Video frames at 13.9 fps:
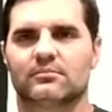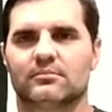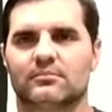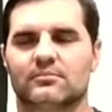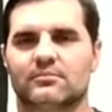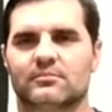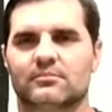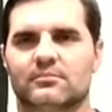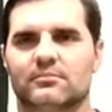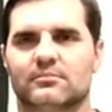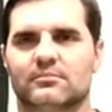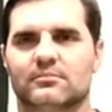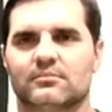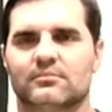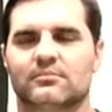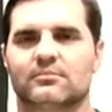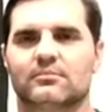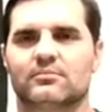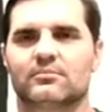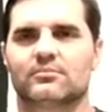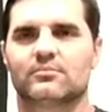
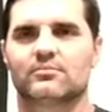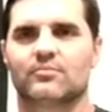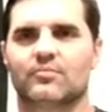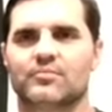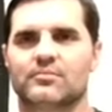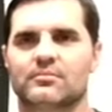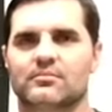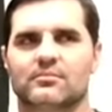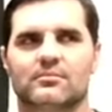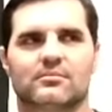(silent)